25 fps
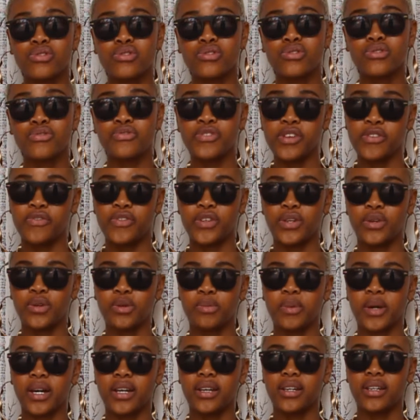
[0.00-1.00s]
Fifi
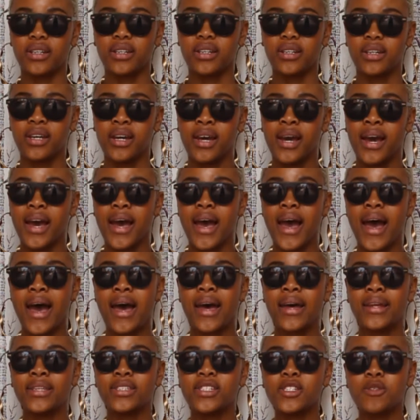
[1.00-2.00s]
Cooper.
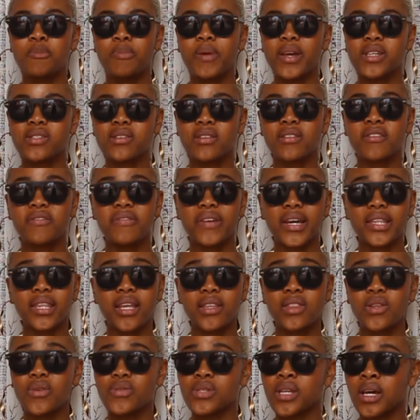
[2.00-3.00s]
And just based on the fact
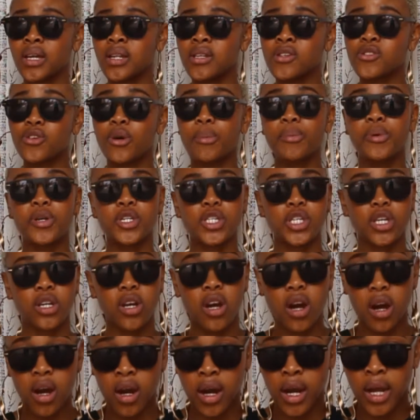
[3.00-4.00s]
that those honeys are pushing
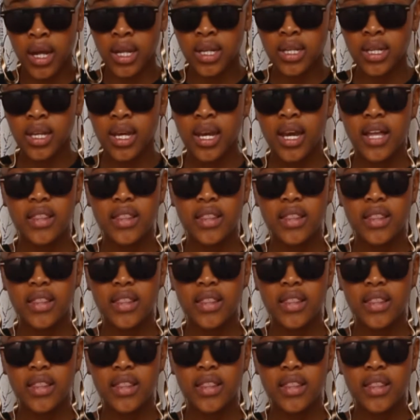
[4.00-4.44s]
hard,